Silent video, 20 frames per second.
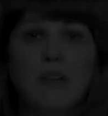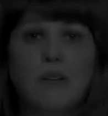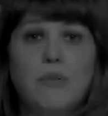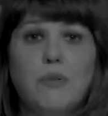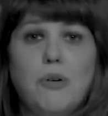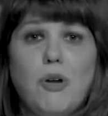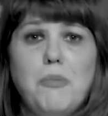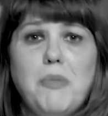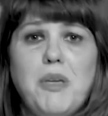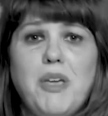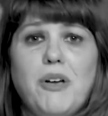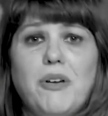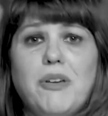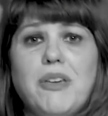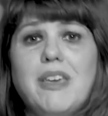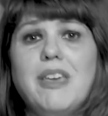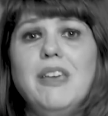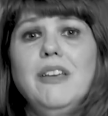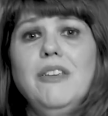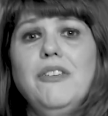Romeo
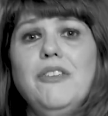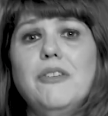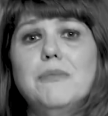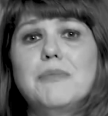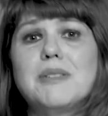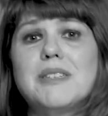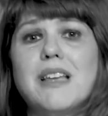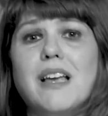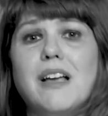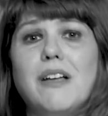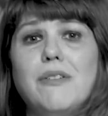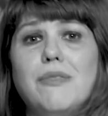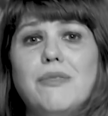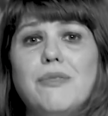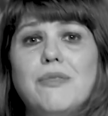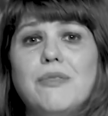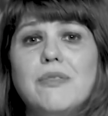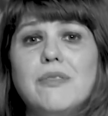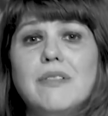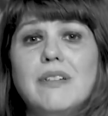kills
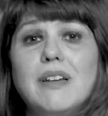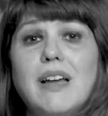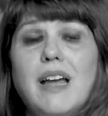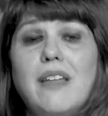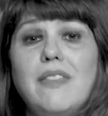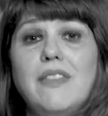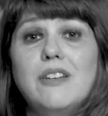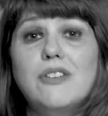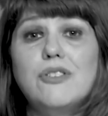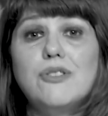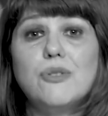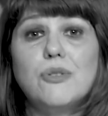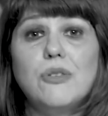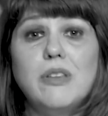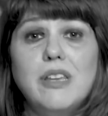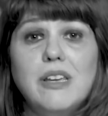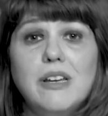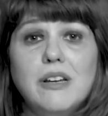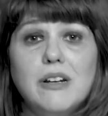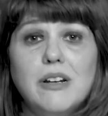himself, and then
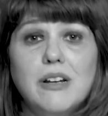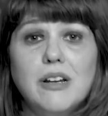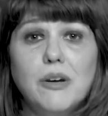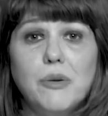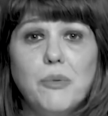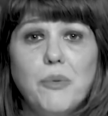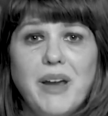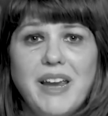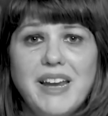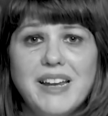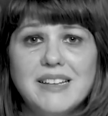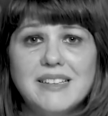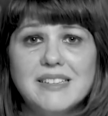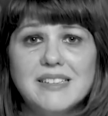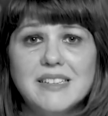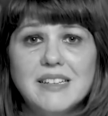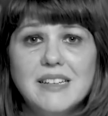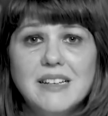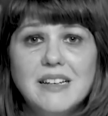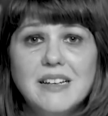Juliet
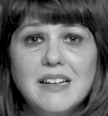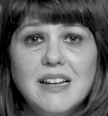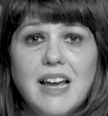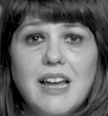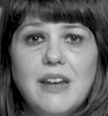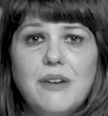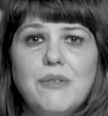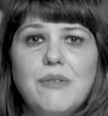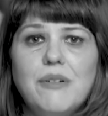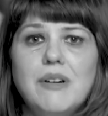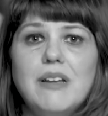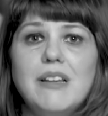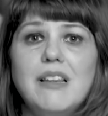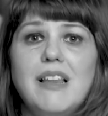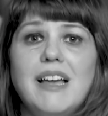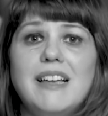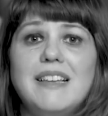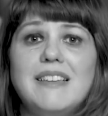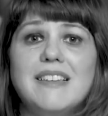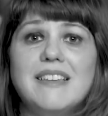awakes and
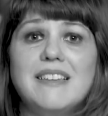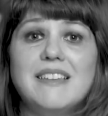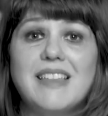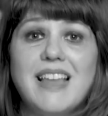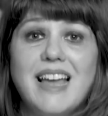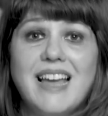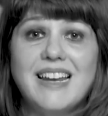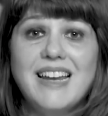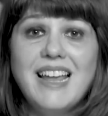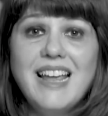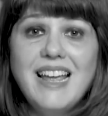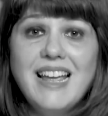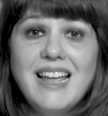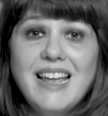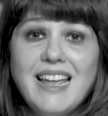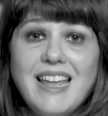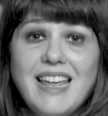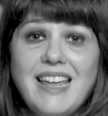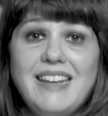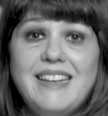realizes that
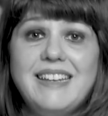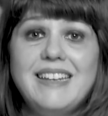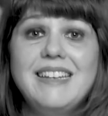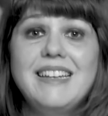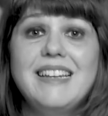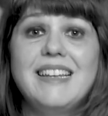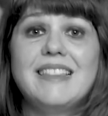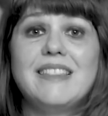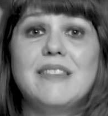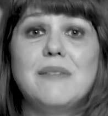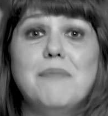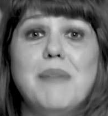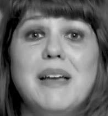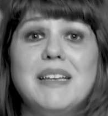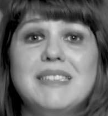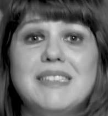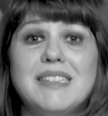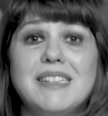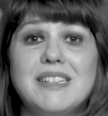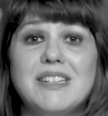he didn't get the
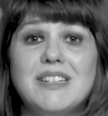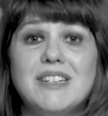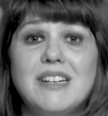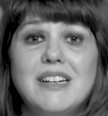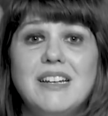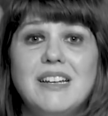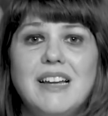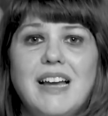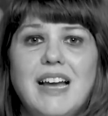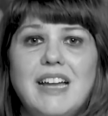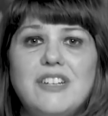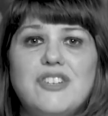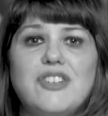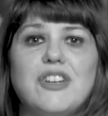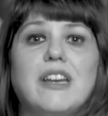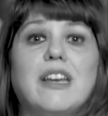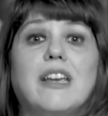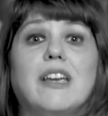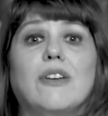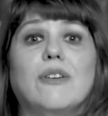message, and
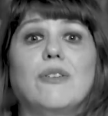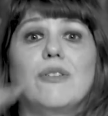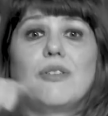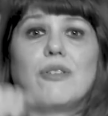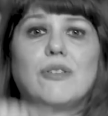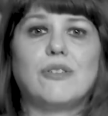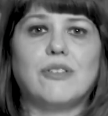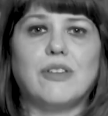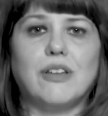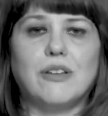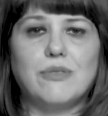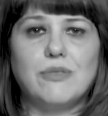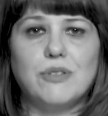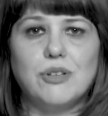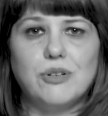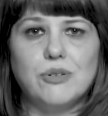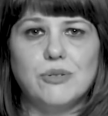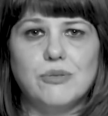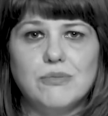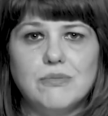she kills herself
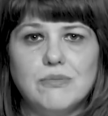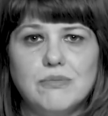too.